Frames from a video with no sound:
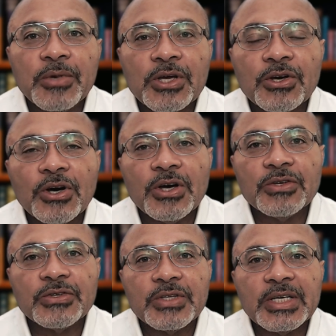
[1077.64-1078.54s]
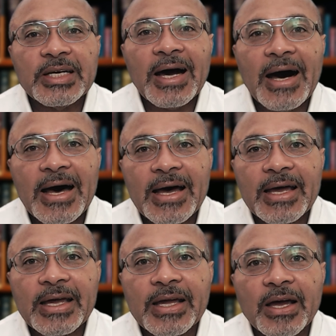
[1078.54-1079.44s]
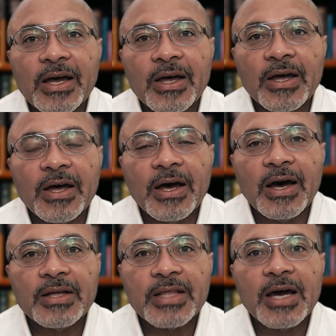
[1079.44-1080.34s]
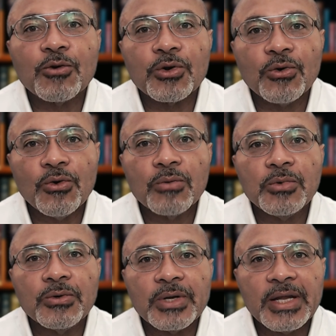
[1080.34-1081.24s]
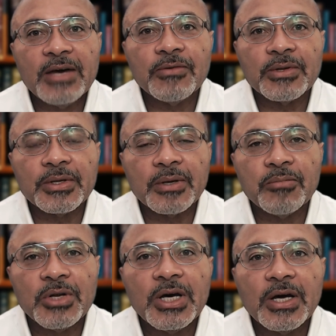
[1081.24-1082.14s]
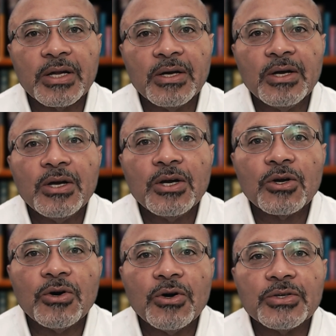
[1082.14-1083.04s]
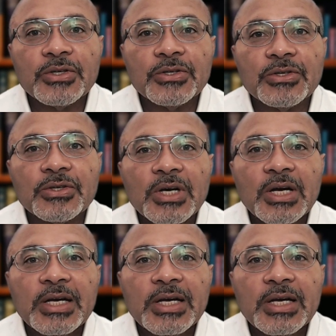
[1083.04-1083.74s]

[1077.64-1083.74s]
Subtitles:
because the high thyroid hormone level in the blood causes